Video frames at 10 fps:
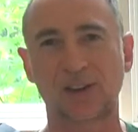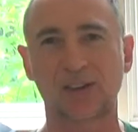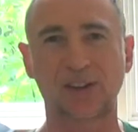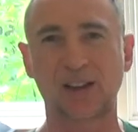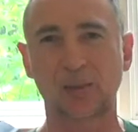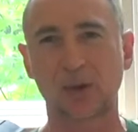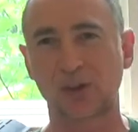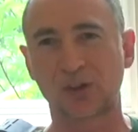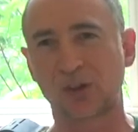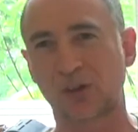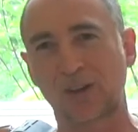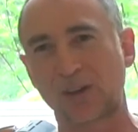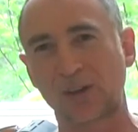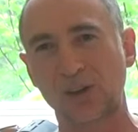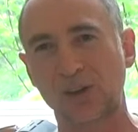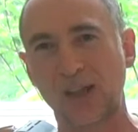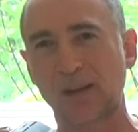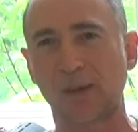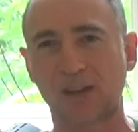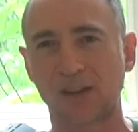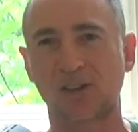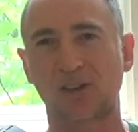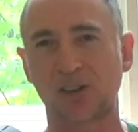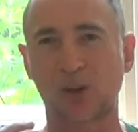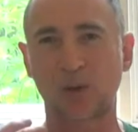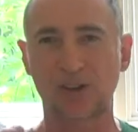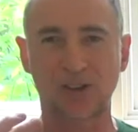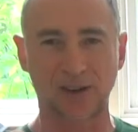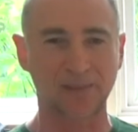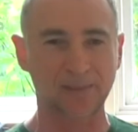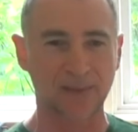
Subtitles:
sailboats, or you name it, it's always a